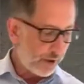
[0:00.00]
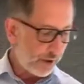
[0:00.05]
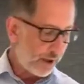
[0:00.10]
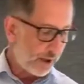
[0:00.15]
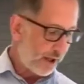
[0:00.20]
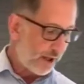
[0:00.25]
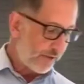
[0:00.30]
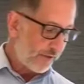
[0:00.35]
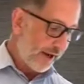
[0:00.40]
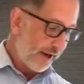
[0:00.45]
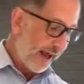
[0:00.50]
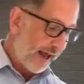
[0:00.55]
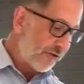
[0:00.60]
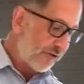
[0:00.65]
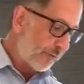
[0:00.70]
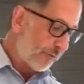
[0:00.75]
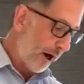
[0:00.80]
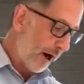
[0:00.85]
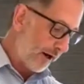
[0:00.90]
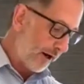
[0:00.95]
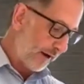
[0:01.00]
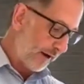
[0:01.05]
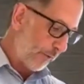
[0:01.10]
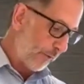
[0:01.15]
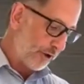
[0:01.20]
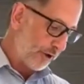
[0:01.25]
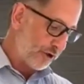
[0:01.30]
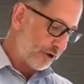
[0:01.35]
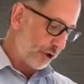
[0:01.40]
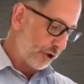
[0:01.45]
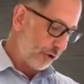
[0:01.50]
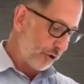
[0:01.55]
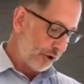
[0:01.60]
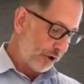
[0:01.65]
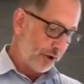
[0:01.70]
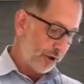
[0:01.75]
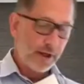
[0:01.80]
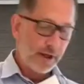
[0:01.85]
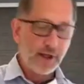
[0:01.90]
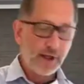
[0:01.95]
The next product I want to show you
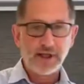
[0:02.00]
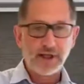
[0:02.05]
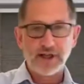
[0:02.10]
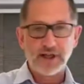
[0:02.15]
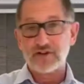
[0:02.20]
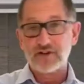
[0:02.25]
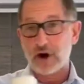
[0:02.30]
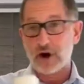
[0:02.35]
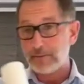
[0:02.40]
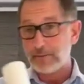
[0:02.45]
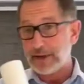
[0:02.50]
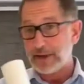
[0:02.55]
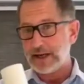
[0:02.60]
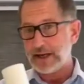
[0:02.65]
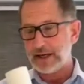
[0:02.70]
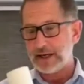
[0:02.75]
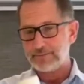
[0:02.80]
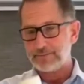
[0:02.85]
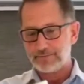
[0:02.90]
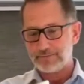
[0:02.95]
is our Mini.